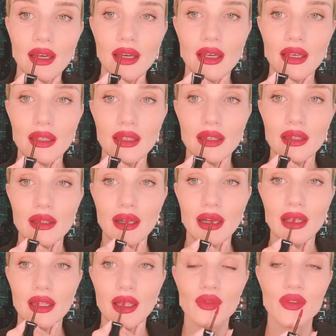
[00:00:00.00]
And
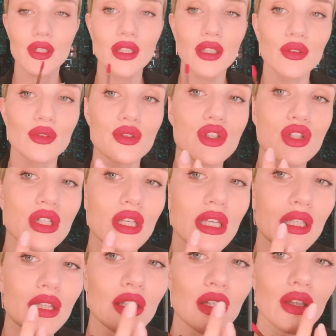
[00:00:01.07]
I love the little
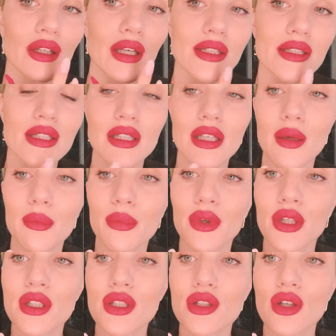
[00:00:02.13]
sheen that you get in it,
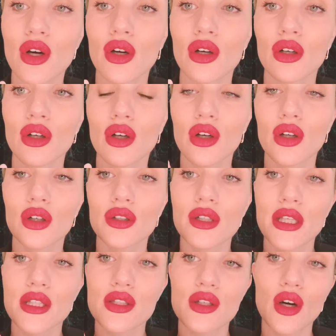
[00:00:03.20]
but it's not
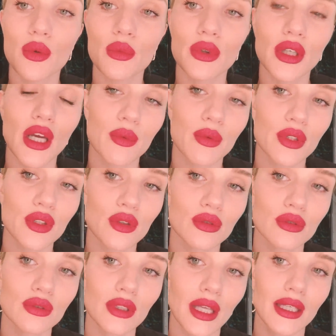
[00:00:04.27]
what I would
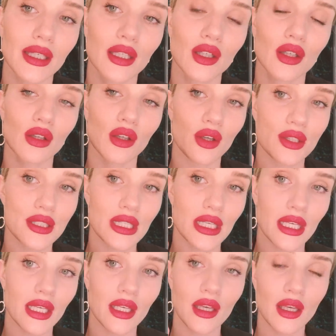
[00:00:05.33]
call like
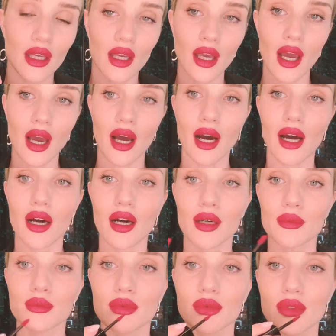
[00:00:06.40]
glossy,
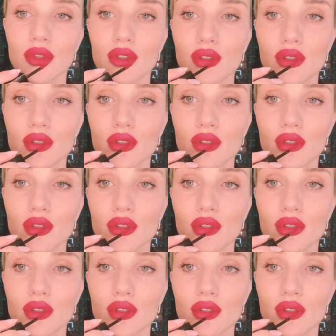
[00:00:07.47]
and